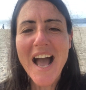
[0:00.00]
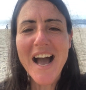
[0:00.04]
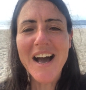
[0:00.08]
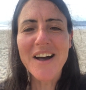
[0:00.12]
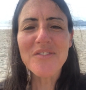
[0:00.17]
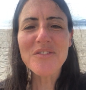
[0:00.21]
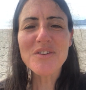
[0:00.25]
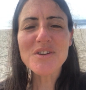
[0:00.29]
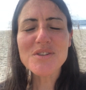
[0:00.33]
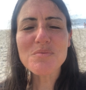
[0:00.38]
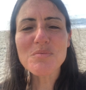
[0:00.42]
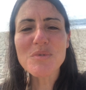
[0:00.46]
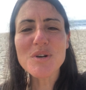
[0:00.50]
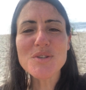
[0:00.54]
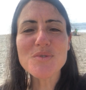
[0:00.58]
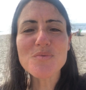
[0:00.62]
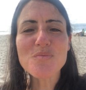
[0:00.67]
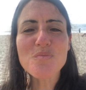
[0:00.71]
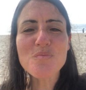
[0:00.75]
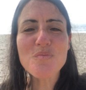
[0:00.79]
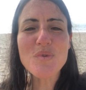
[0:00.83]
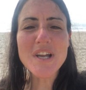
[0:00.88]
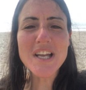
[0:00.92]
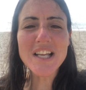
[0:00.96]
and those words
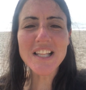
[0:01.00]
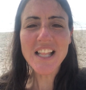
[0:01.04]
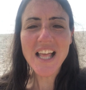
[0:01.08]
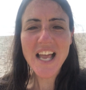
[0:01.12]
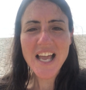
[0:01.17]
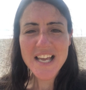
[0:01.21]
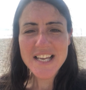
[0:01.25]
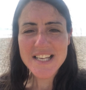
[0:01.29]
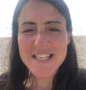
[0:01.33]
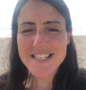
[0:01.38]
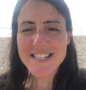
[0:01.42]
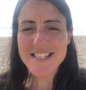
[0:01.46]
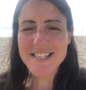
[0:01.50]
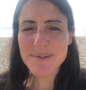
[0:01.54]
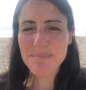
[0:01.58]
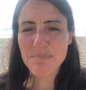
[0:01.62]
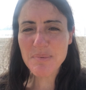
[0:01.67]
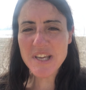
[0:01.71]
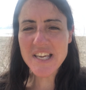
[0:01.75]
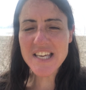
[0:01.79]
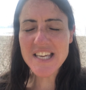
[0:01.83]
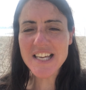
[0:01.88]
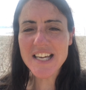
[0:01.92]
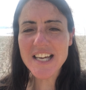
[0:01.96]
really
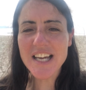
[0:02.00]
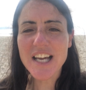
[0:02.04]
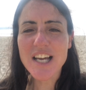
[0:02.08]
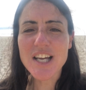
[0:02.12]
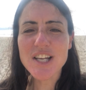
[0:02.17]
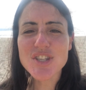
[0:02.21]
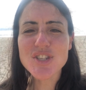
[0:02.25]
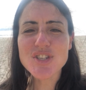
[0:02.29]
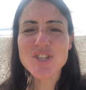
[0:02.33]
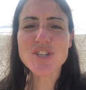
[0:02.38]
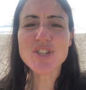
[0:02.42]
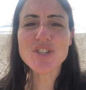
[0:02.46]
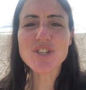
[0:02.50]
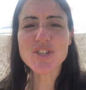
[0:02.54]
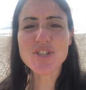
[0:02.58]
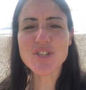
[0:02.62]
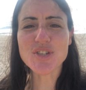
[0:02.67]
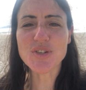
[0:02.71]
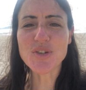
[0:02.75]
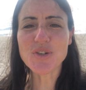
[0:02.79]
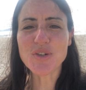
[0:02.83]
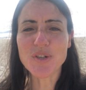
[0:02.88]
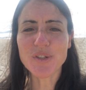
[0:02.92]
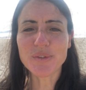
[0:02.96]
speak to the
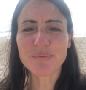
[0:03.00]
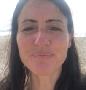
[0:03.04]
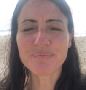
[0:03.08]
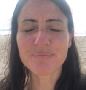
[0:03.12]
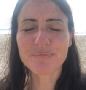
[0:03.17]
soul.